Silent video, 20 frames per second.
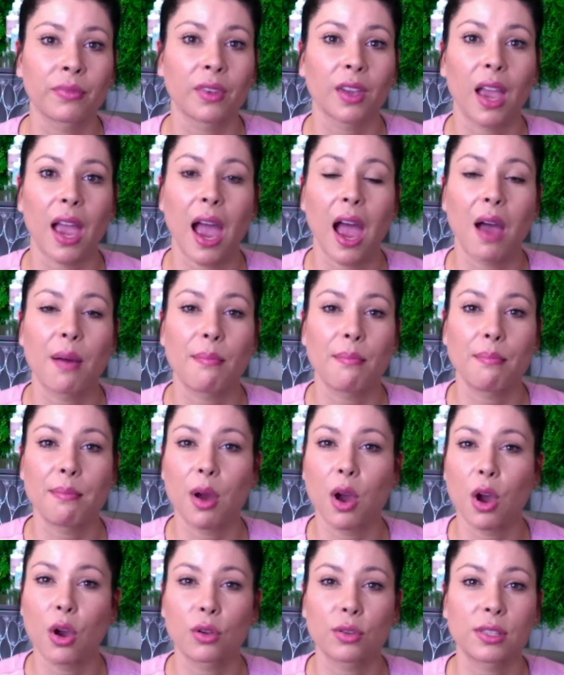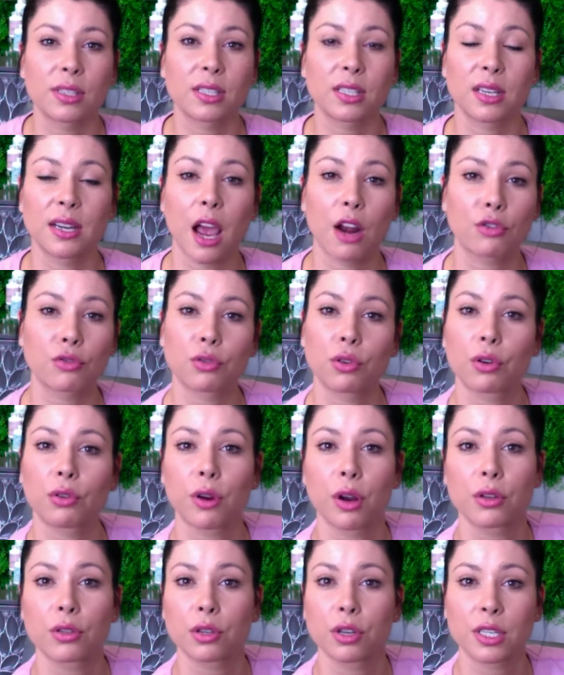at most natural
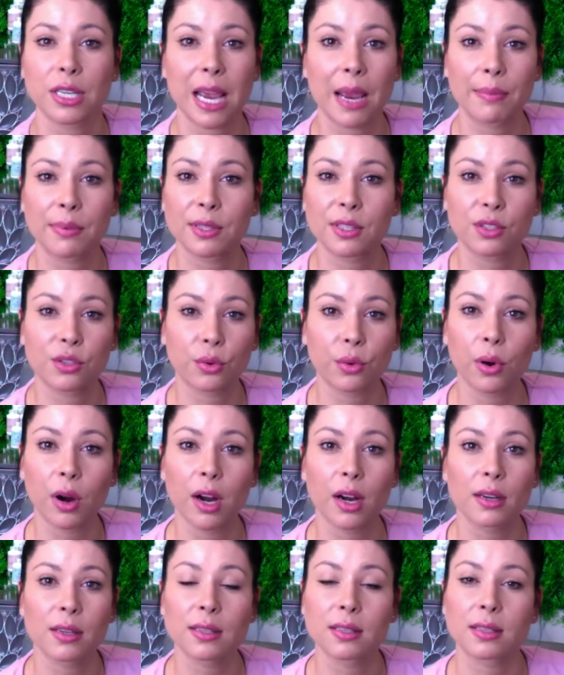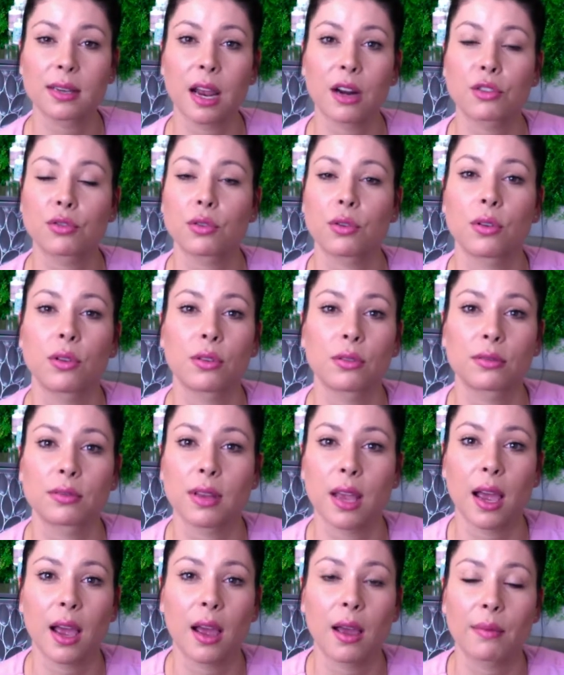grocer type stores, natural
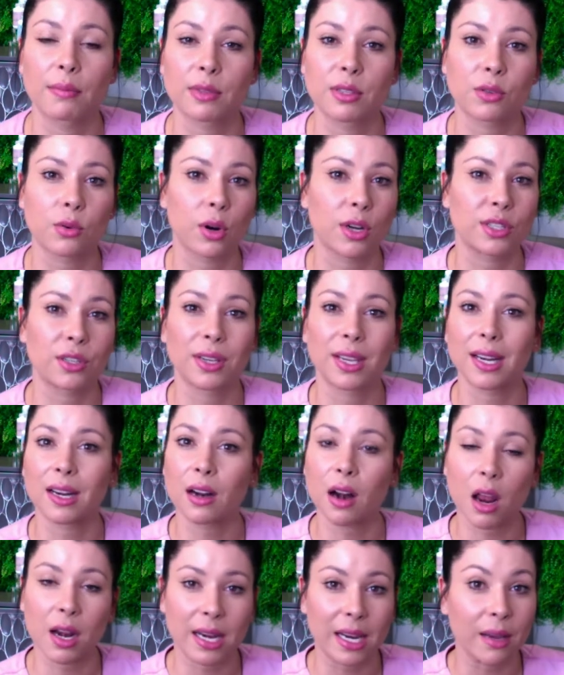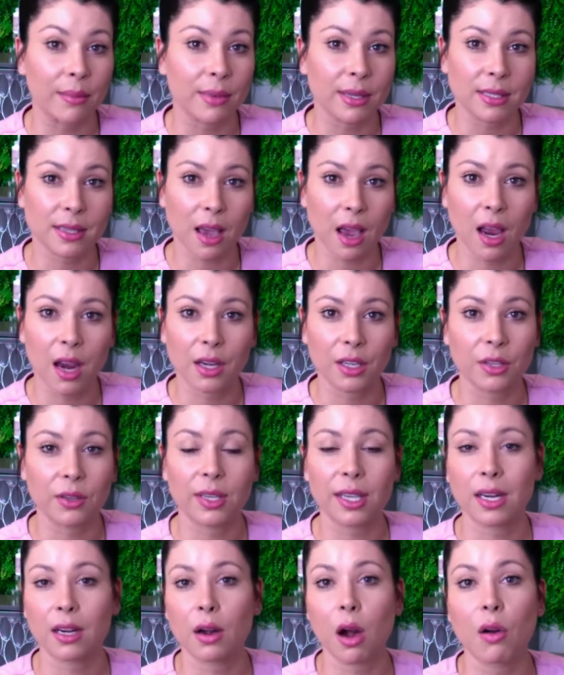stores. You can get it on Amazon. You can
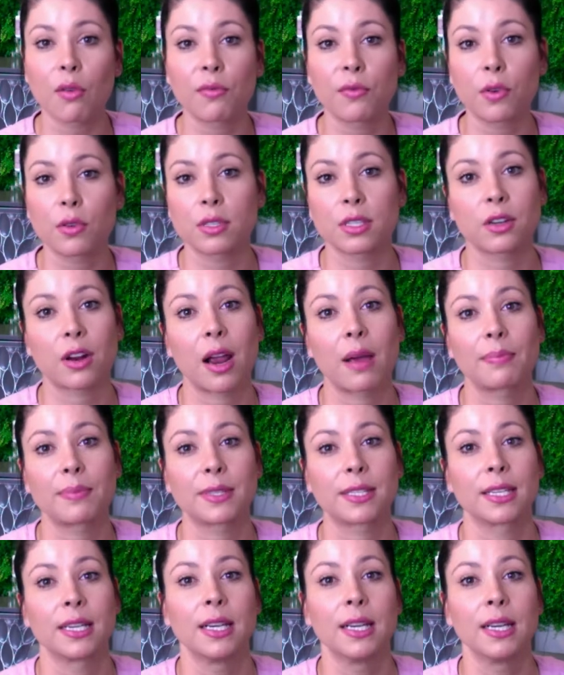get it on Fullscript.